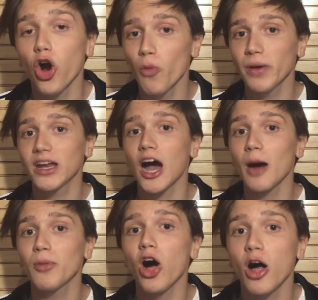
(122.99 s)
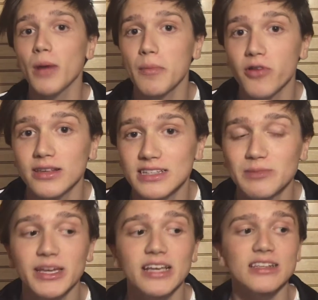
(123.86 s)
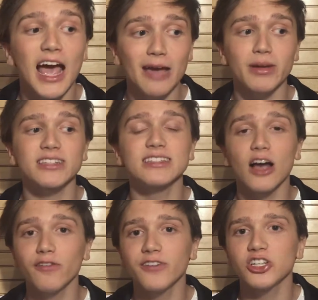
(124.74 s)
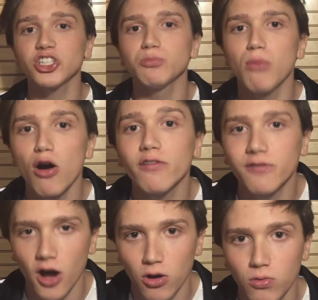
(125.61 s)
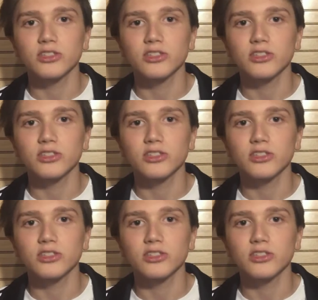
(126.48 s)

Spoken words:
open up all my presents because I am a selfish mofo.